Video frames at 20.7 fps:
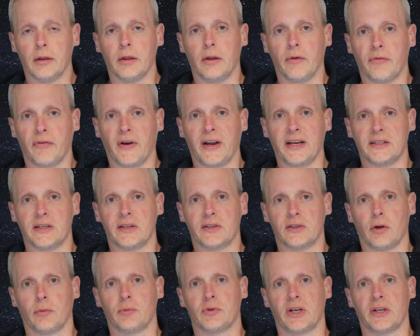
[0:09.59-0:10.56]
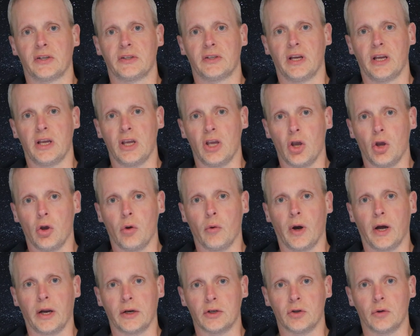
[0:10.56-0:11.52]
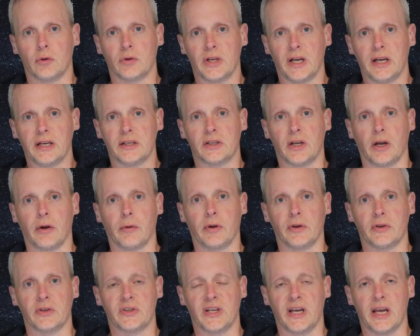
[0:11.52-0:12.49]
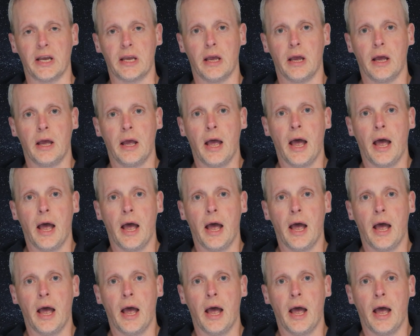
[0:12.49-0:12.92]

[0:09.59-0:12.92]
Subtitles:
the faintest objects that you and your telescope can see,